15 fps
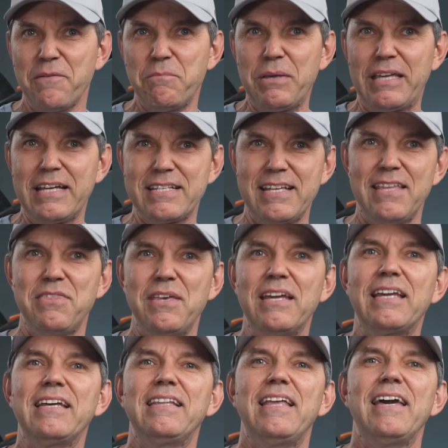because I
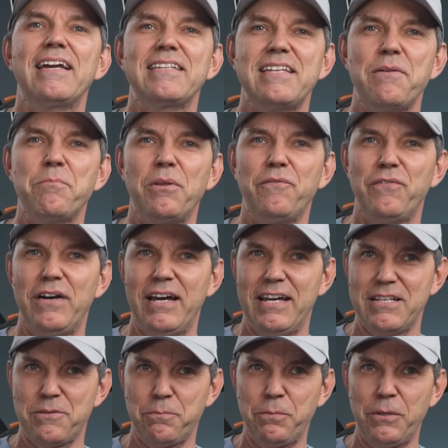think it
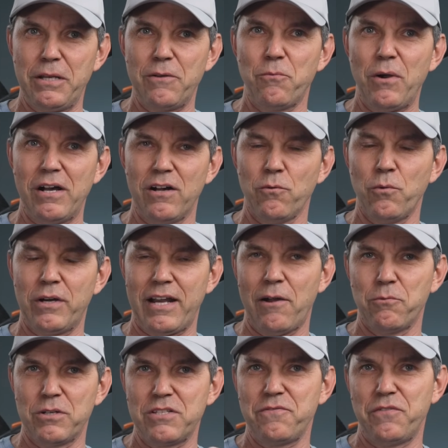exemplifies pretty well what I
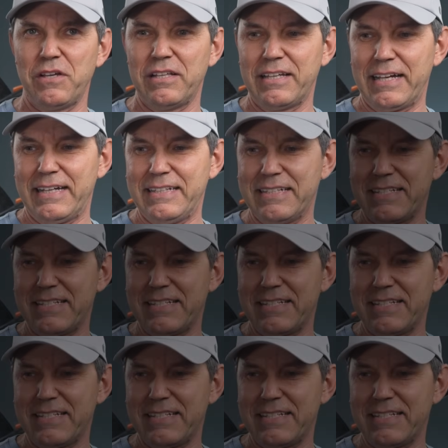was feeling at the